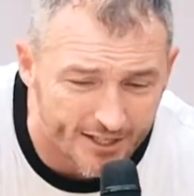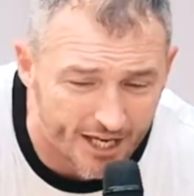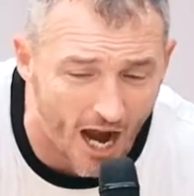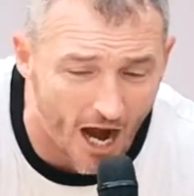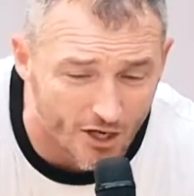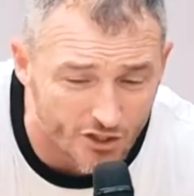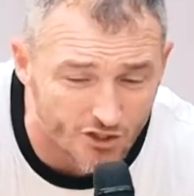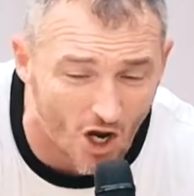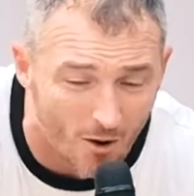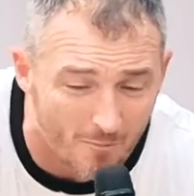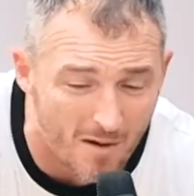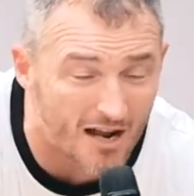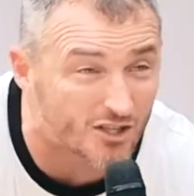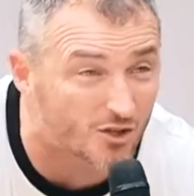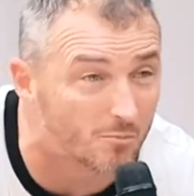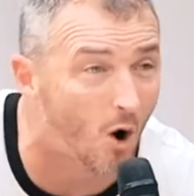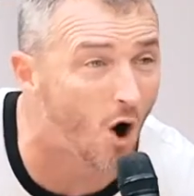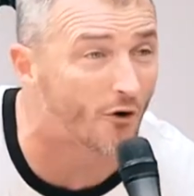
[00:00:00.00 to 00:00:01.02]
care so
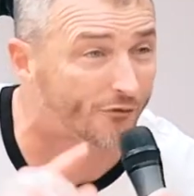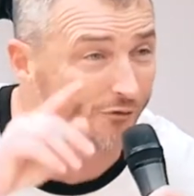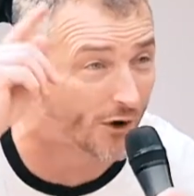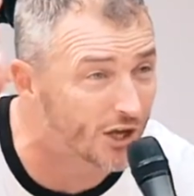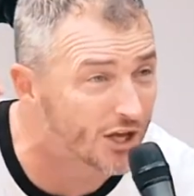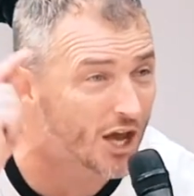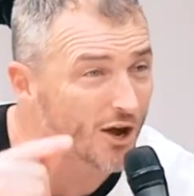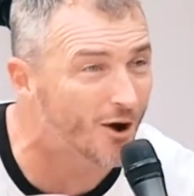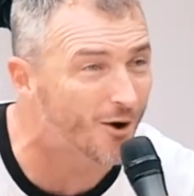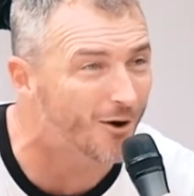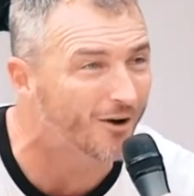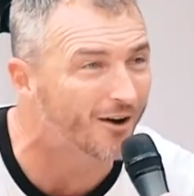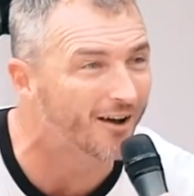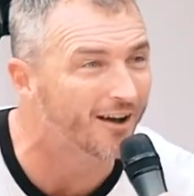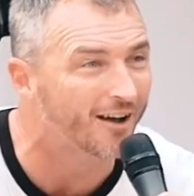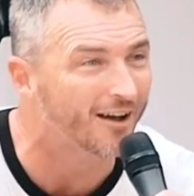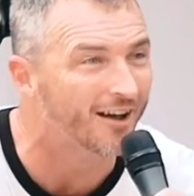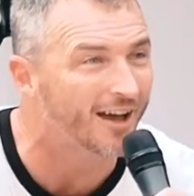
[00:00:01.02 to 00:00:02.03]
much more for you?
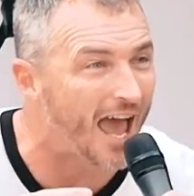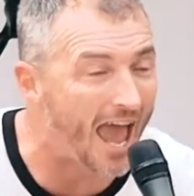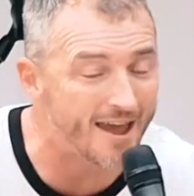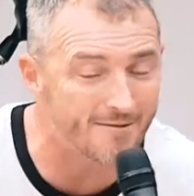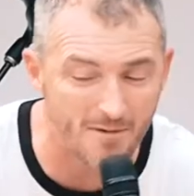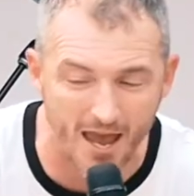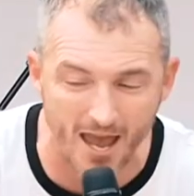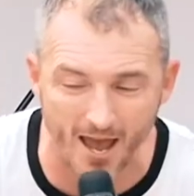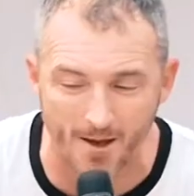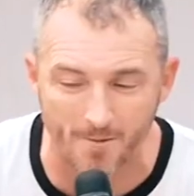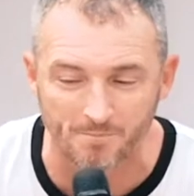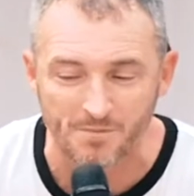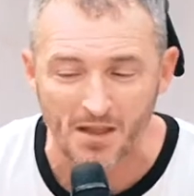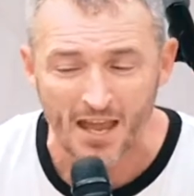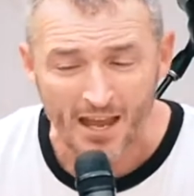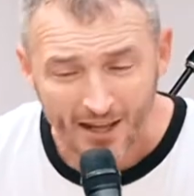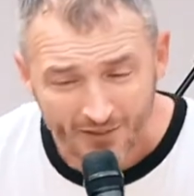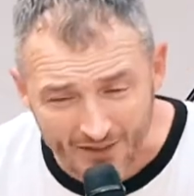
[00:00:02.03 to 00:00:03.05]
Amen.
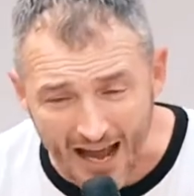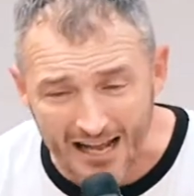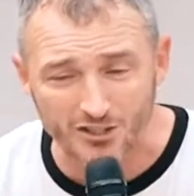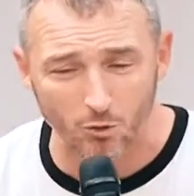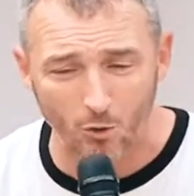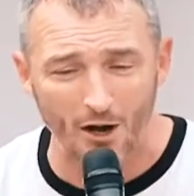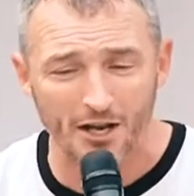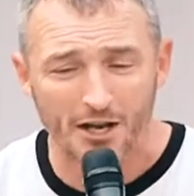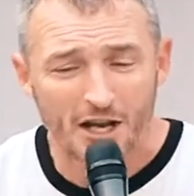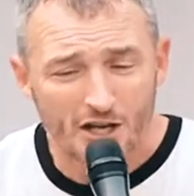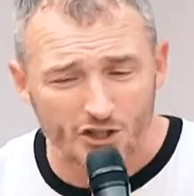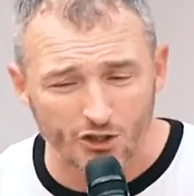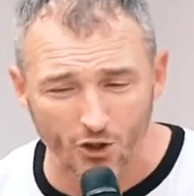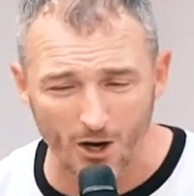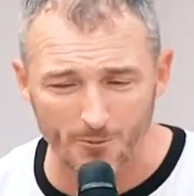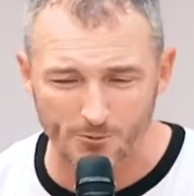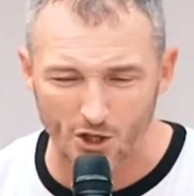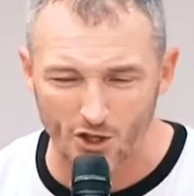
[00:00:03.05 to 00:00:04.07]
That's what
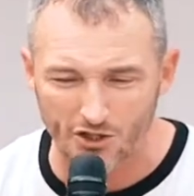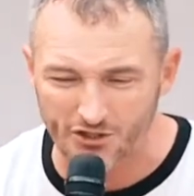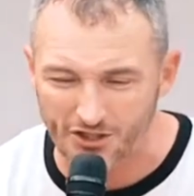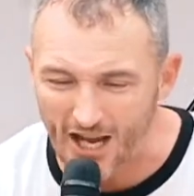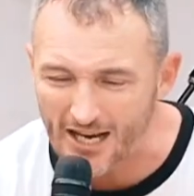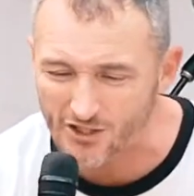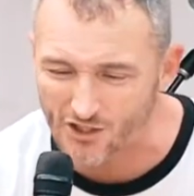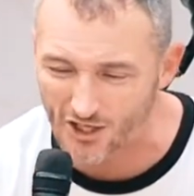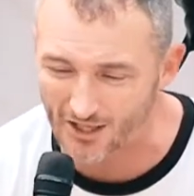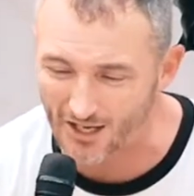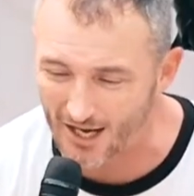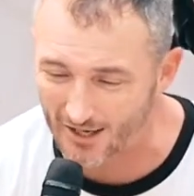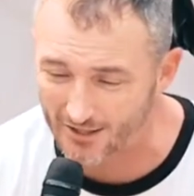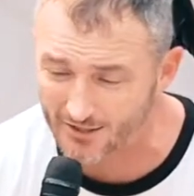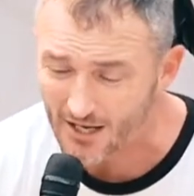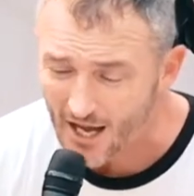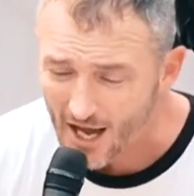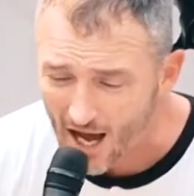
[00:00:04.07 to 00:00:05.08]
Scripture's teaching
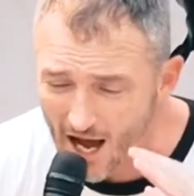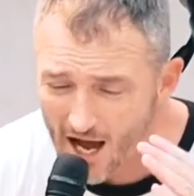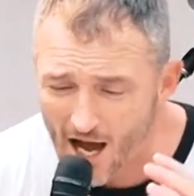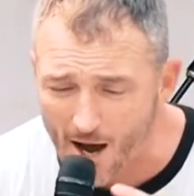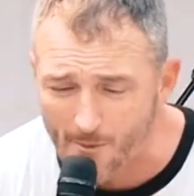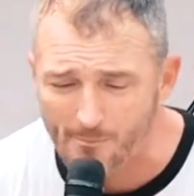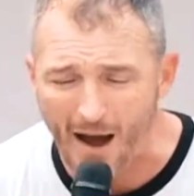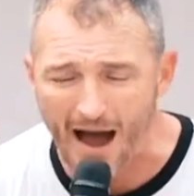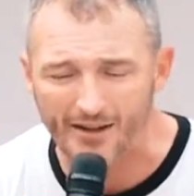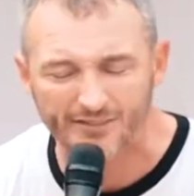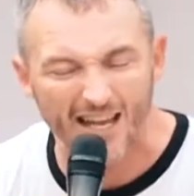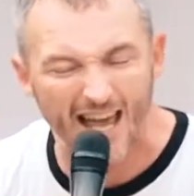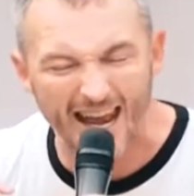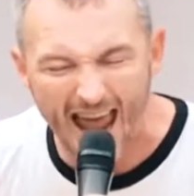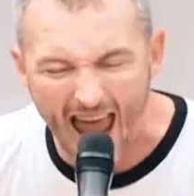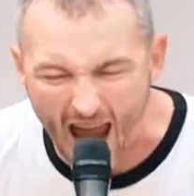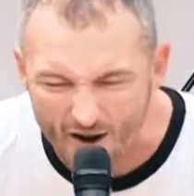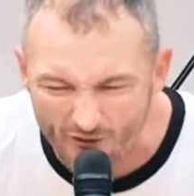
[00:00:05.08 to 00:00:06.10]
us uh, about
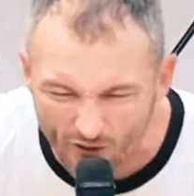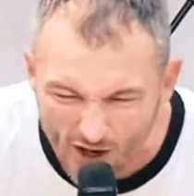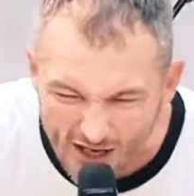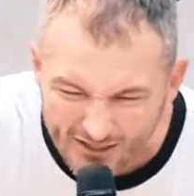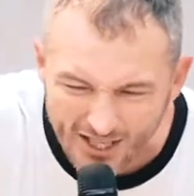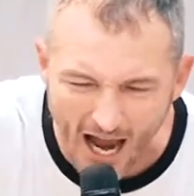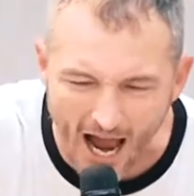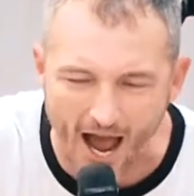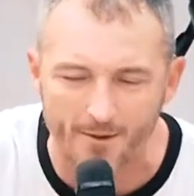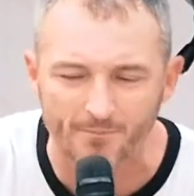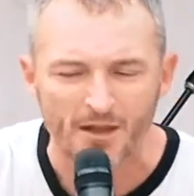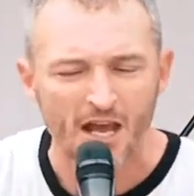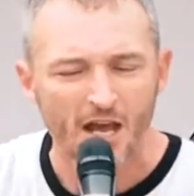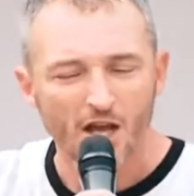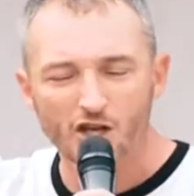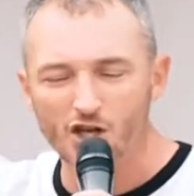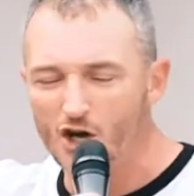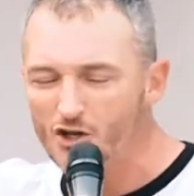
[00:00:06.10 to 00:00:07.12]
that. Every time
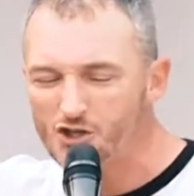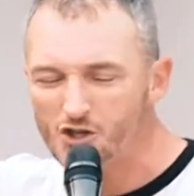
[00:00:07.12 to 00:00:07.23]
you